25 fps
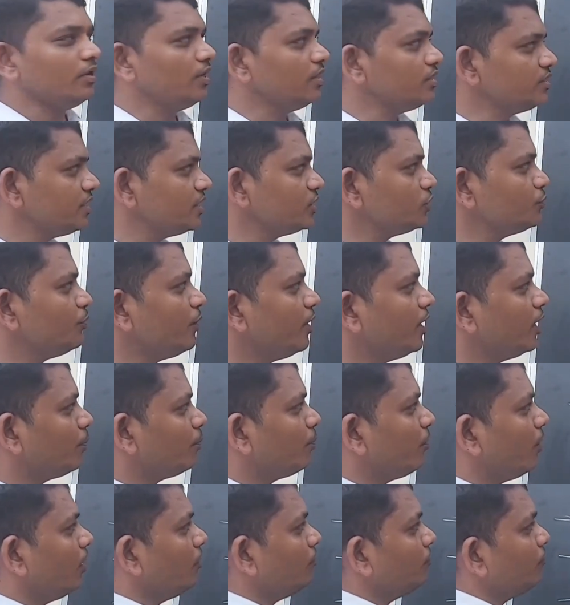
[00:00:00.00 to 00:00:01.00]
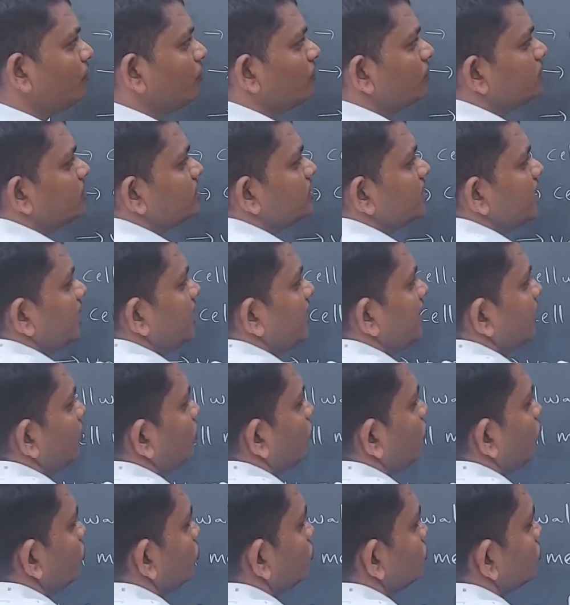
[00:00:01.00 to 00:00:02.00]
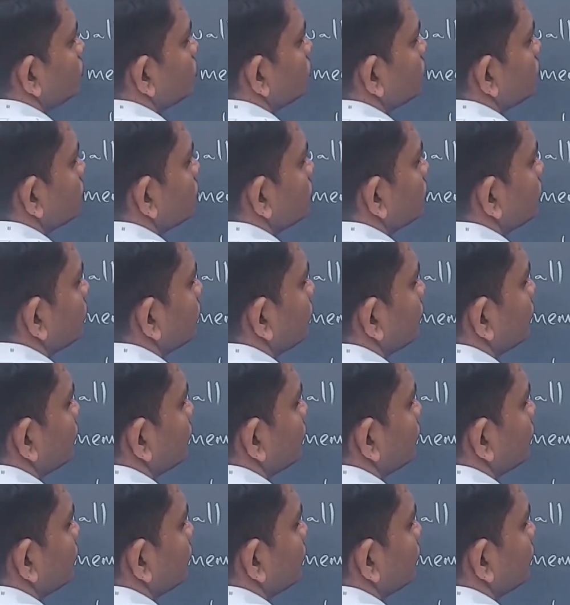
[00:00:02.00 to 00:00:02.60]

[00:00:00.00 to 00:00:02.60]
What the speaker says: It is made up of cellulose